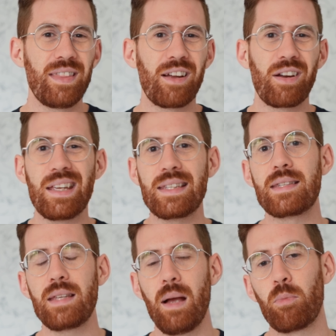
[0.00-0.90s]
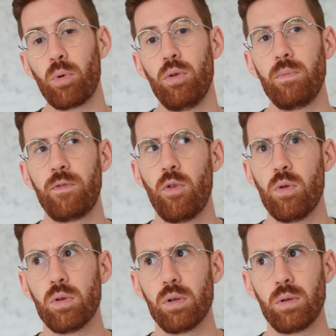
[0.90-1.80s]
there is some room
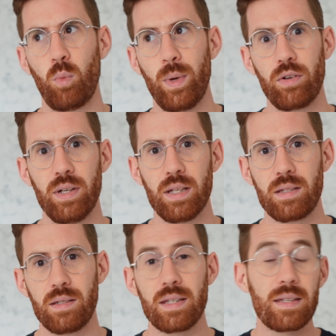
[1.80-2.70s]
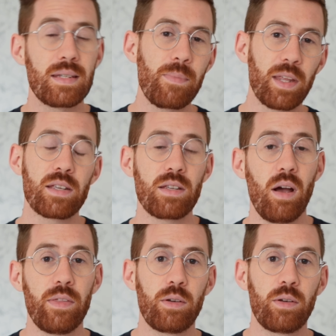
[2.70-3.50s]
for weirdness. This is something I saw on